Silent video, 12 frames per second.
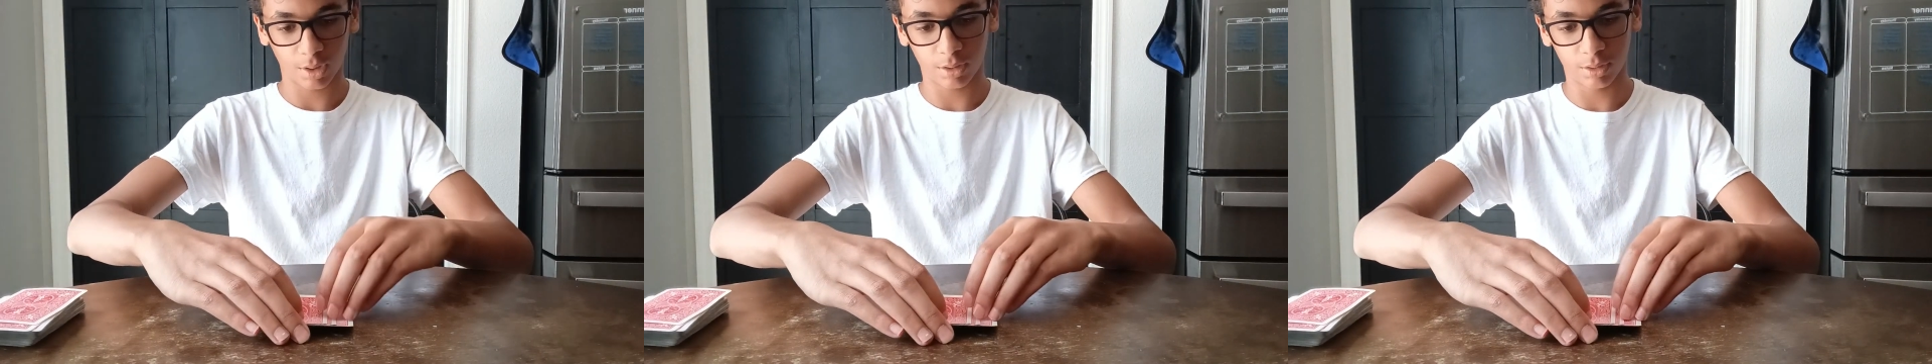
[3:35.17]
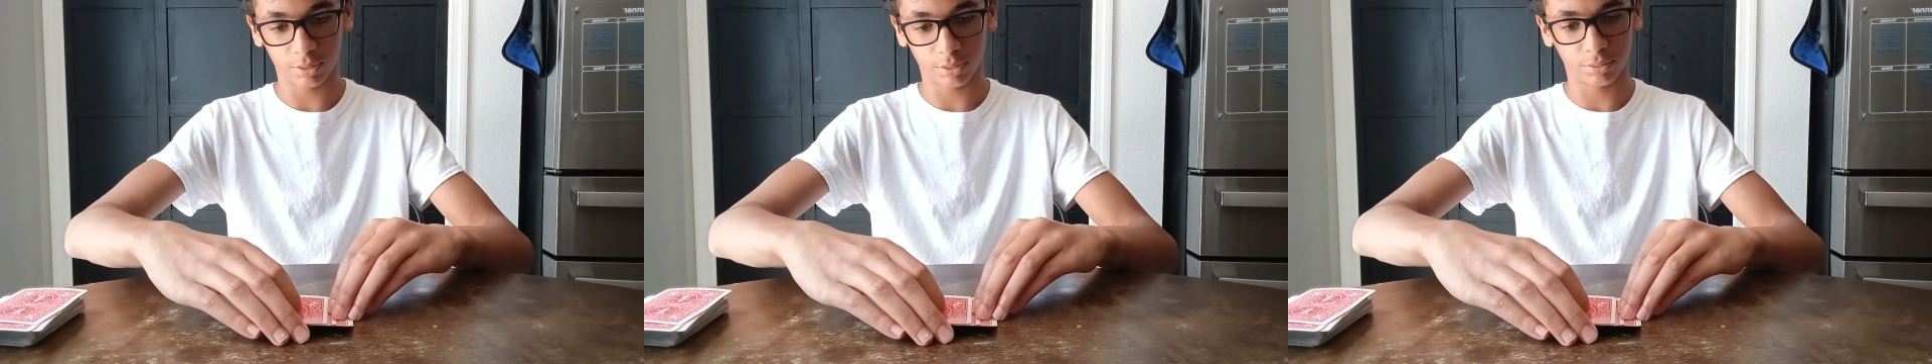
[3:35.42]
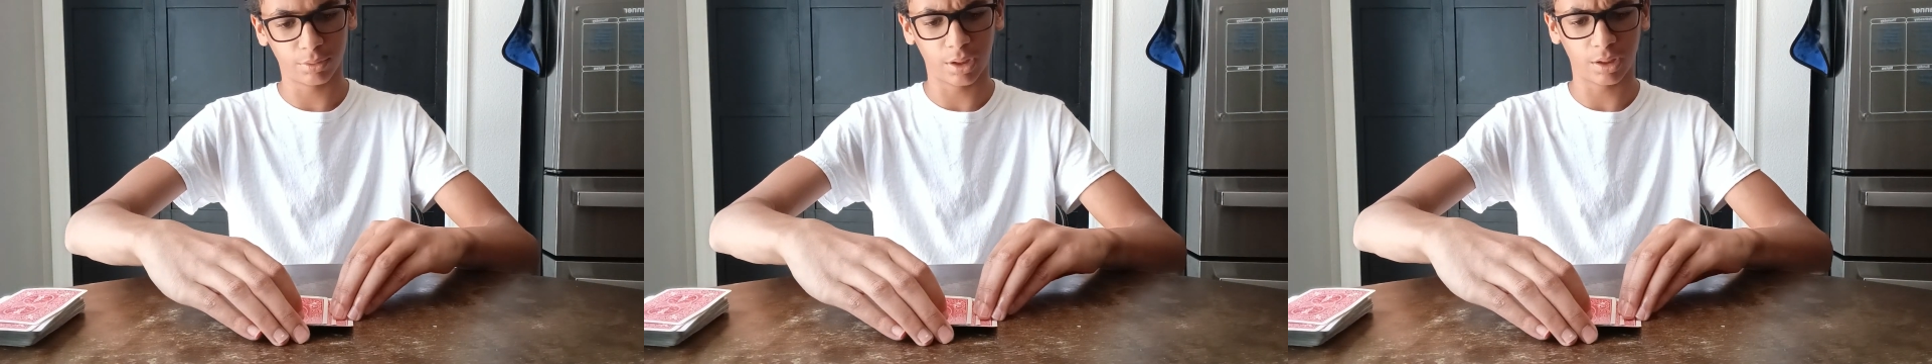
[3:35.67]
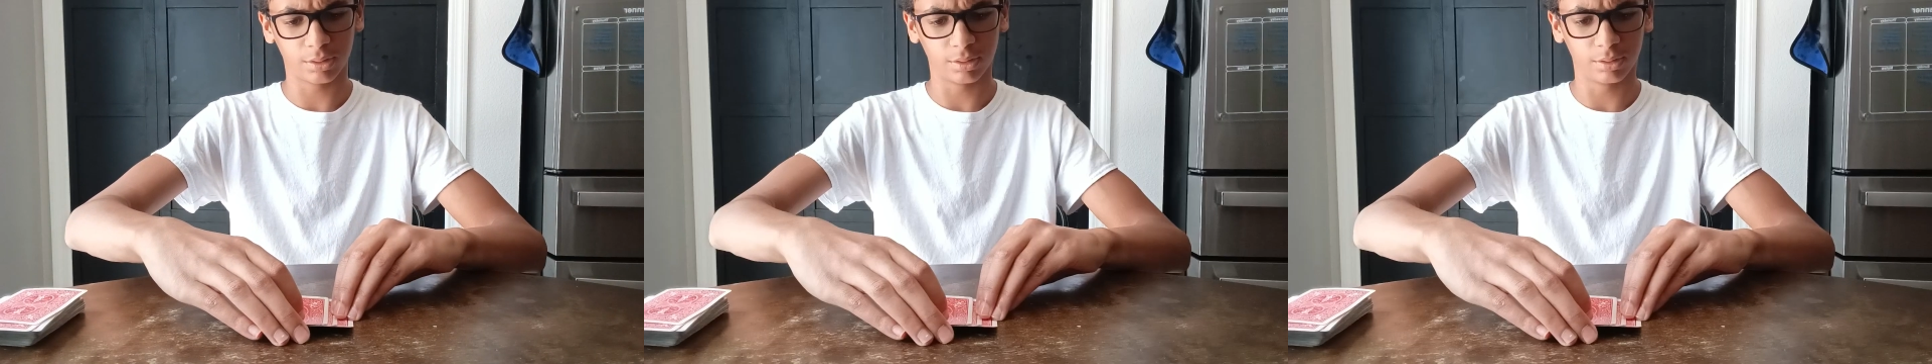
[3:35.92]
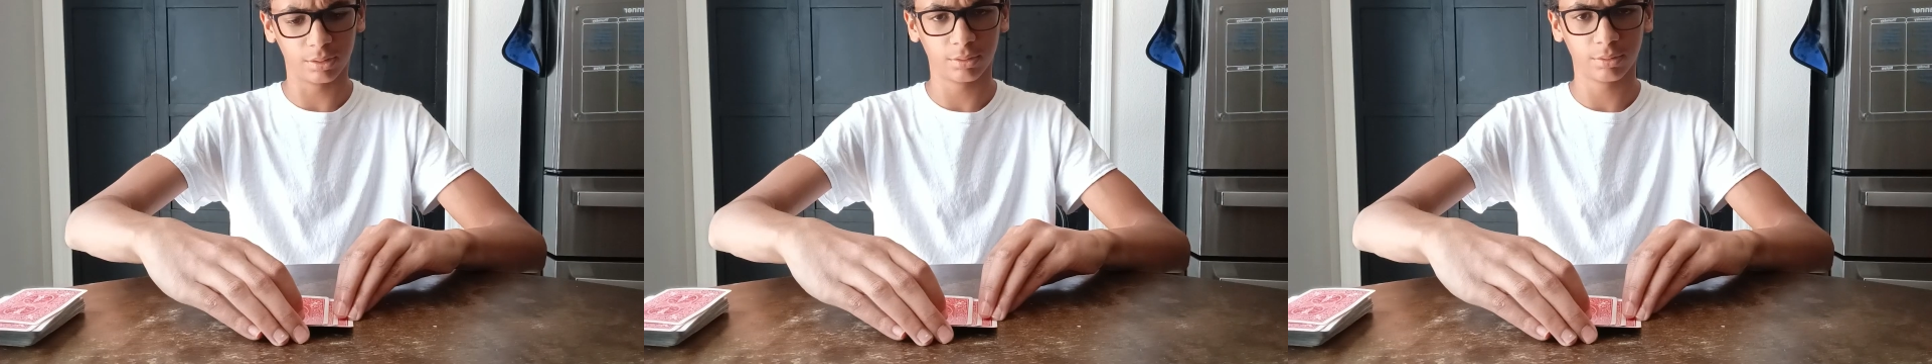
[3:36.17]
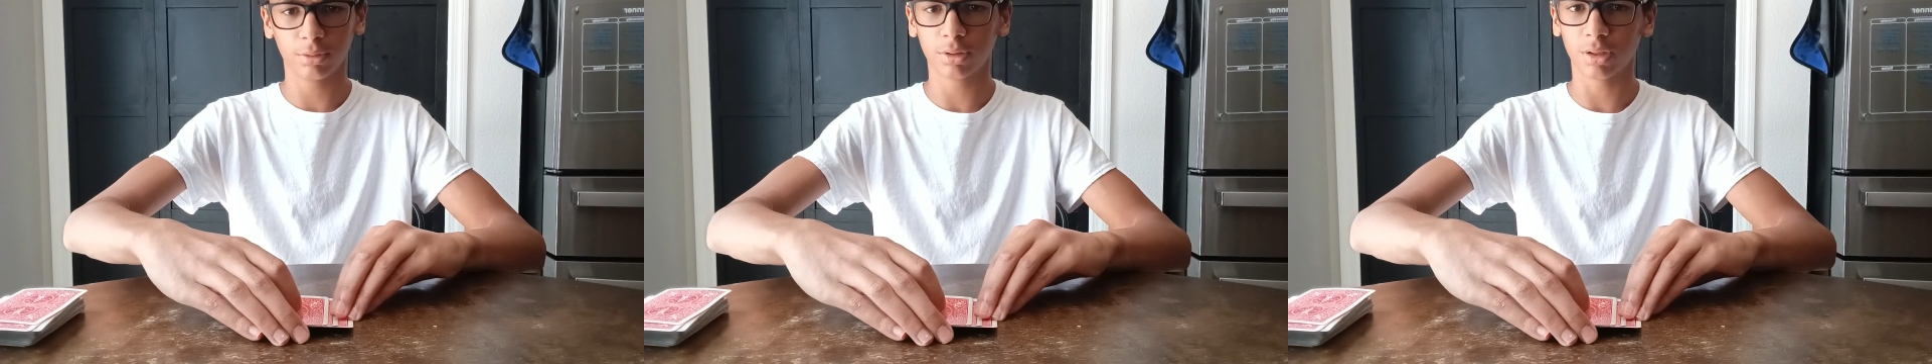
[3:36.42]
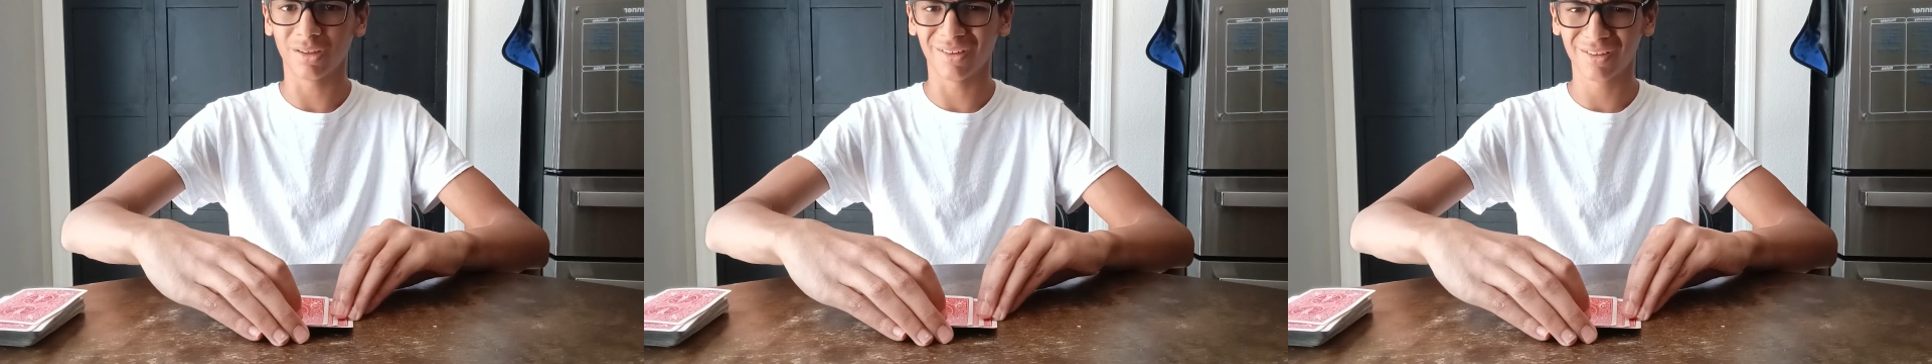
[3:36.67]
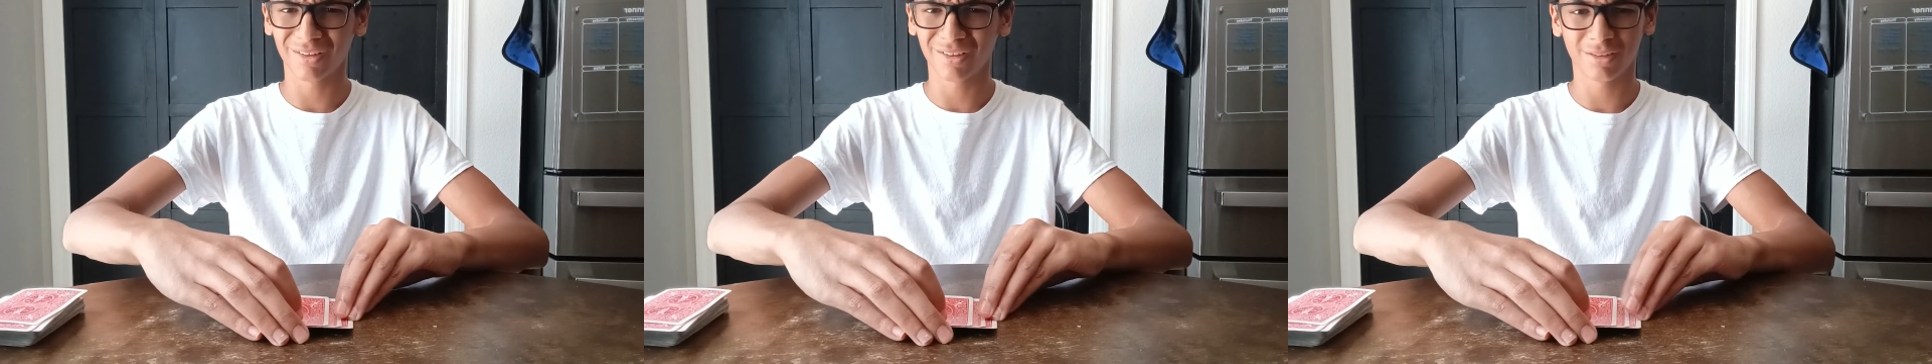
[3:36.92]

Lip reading: Or 3 aces. What the heck?